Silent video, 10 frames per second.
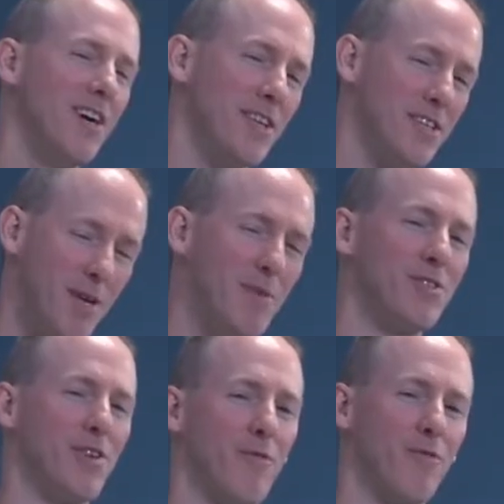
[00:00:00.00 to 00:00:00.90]
To
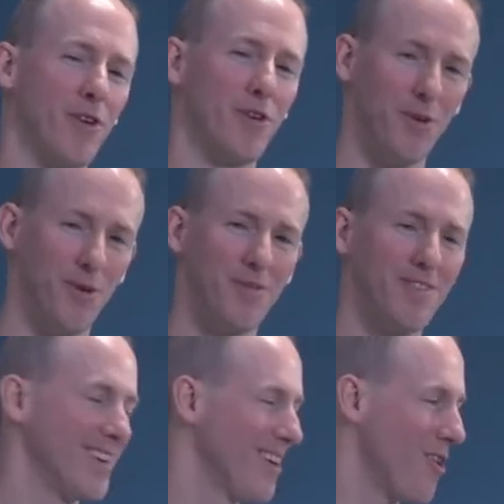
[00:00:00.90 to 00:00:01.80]
demonstrate for you
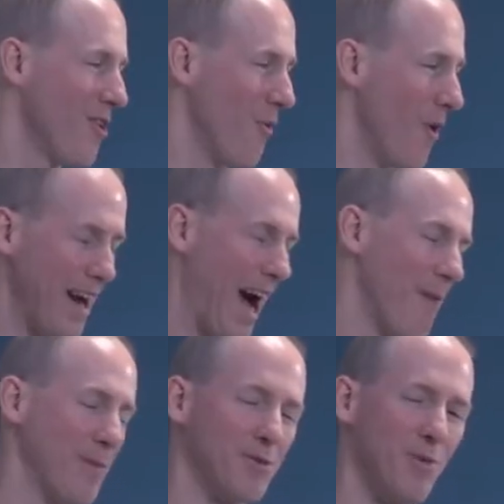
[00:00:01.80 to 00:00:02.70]
what
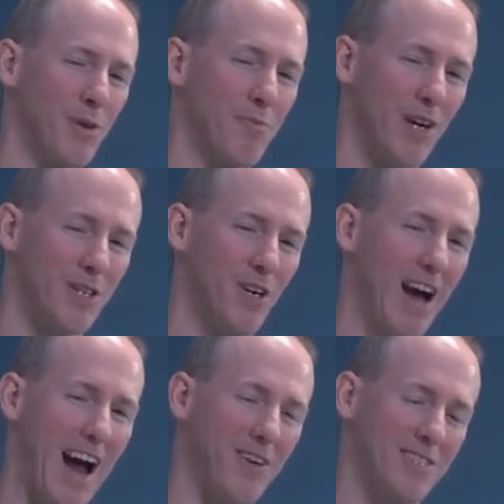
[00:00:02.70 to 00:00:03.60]
happens when the pressure
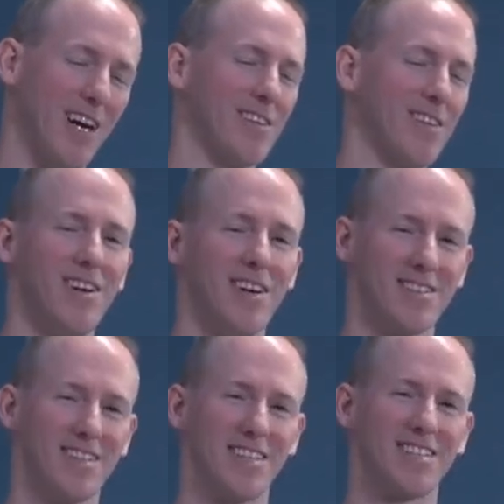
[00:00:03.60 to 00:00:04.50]
outside the
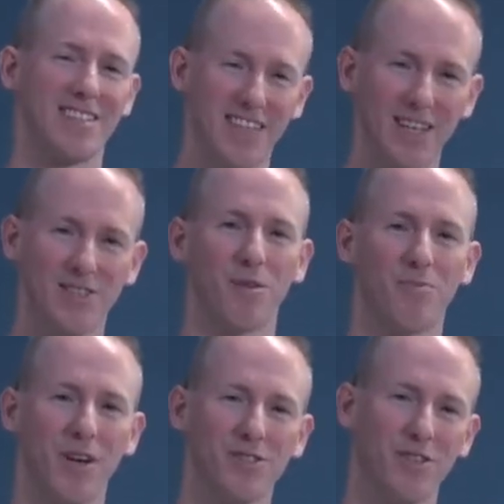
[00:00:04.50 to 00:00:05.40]
lungs exceeds the
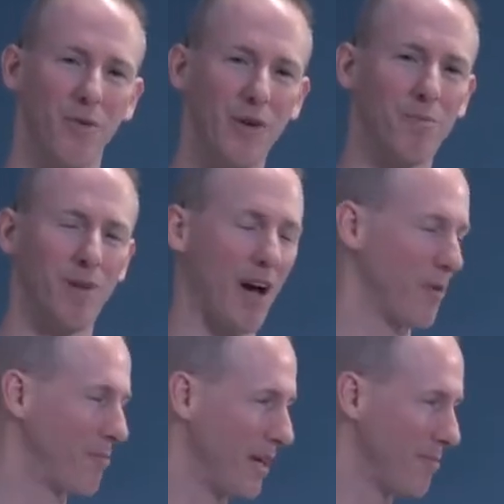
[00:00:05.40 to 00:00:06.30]
pressure that we've applied
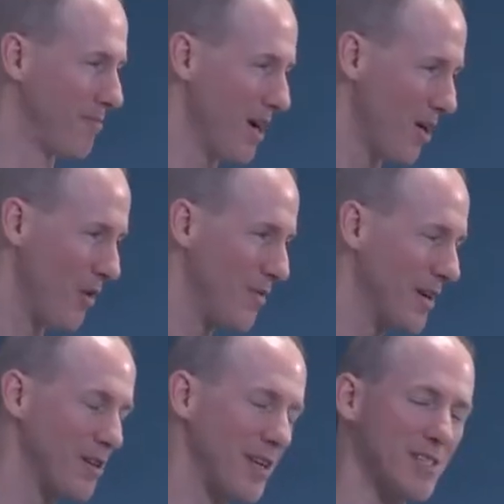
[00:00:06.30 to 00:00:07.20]
with PEEP, we've
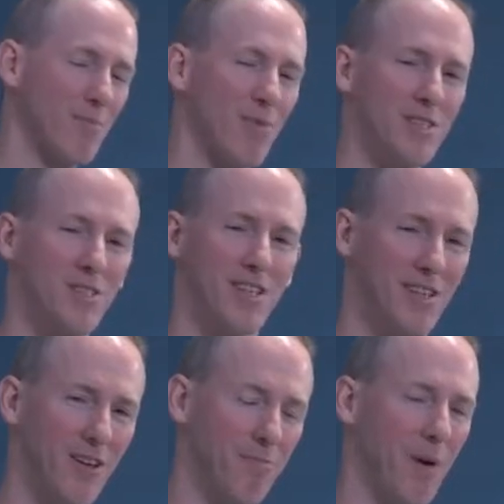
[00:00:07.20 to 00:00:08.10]
increased the pressure to
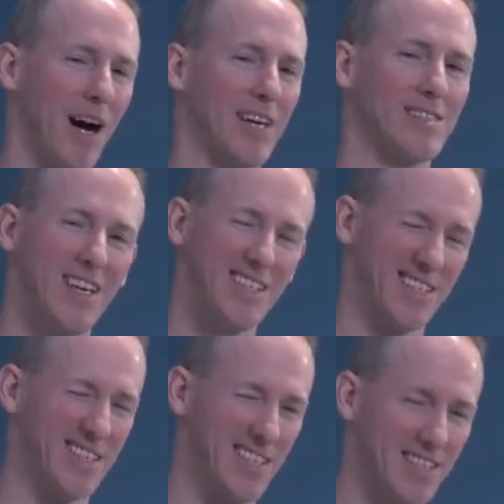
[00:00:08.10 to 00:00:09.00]
this box to
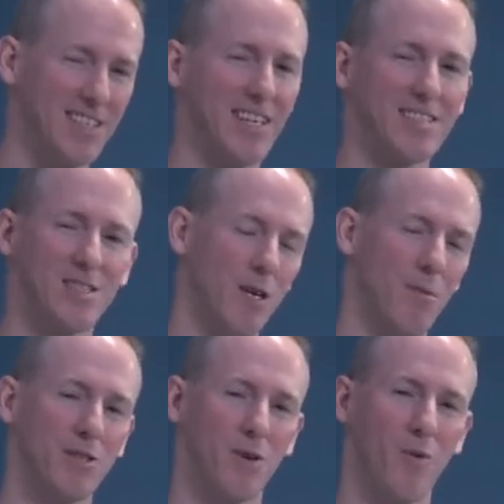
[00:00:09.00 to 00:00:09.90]
16
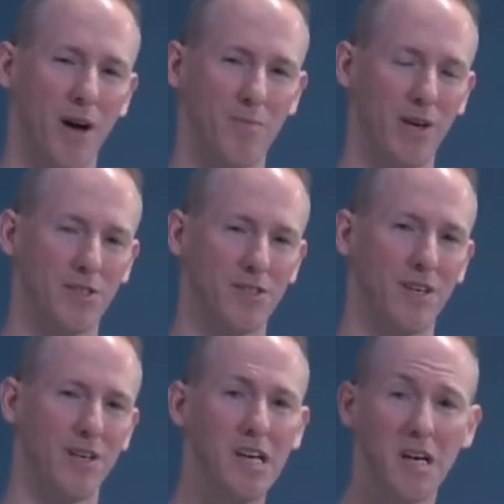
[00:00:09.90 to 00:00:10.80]
centimeters of water pressure.
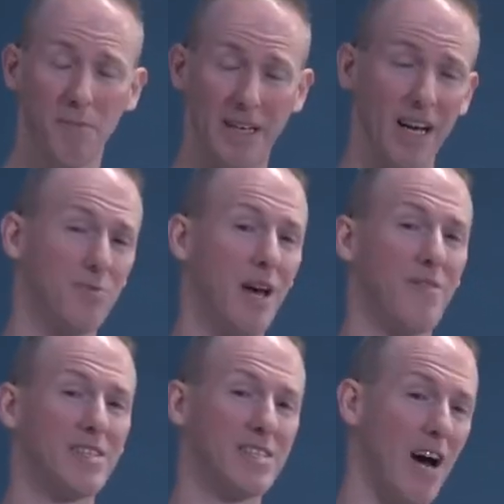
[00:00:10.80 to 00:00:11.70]
Because we have
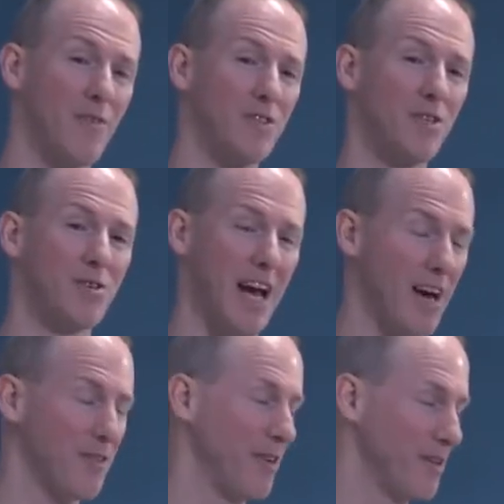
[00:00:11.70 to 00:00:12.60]
an esophageal
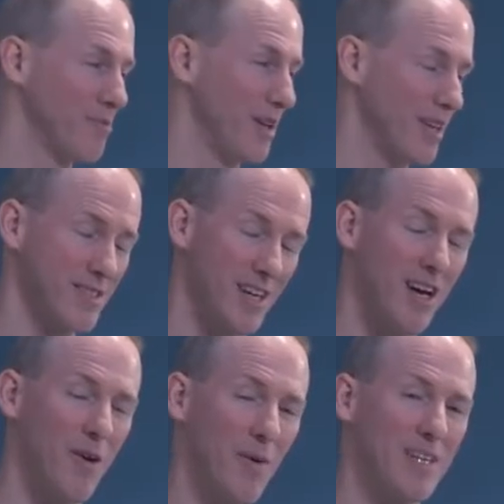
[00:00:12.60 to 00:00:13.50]
catheter in place,
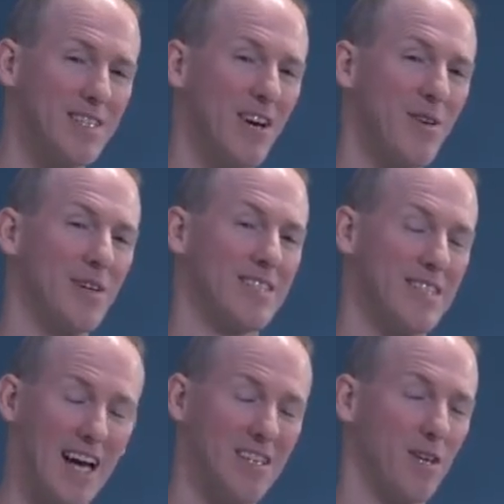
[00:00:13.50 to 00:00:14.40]
we can tell you
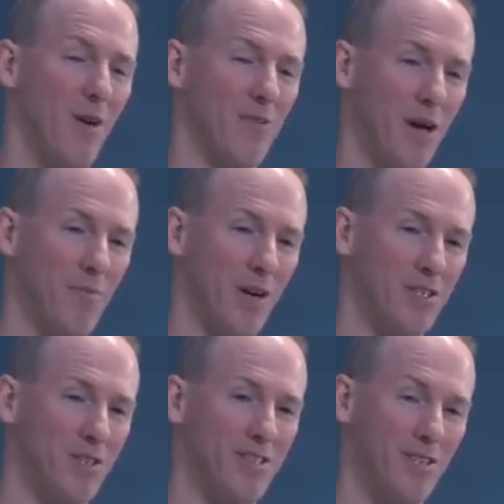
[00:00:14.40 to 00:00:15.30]
exactly what that
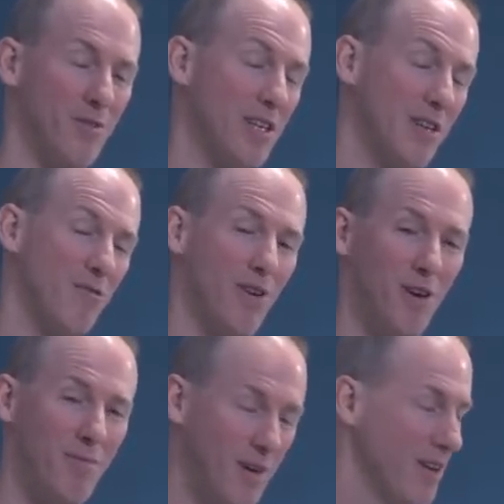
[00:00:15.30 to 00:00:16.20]
pressure is and
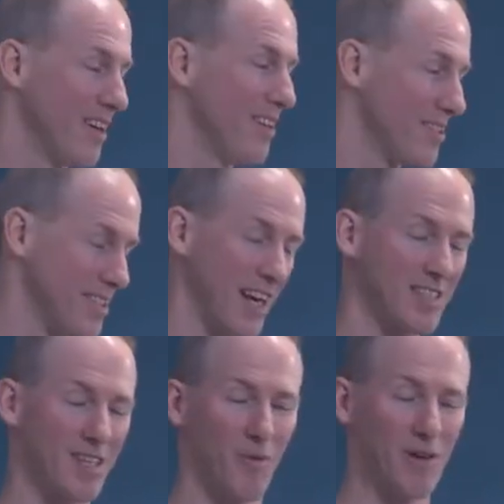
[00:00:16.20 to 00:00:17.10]
reconfirm the settings
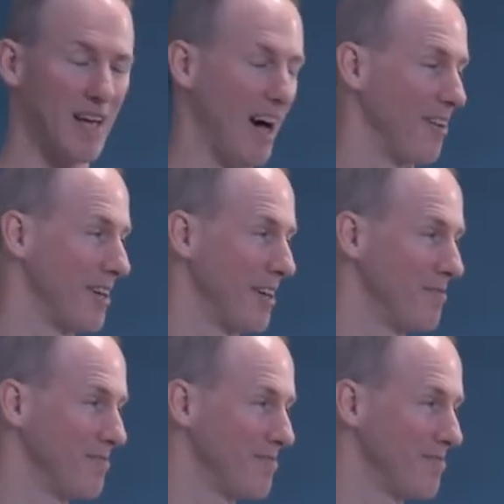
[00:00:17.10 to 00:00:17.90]
that we've dialed in.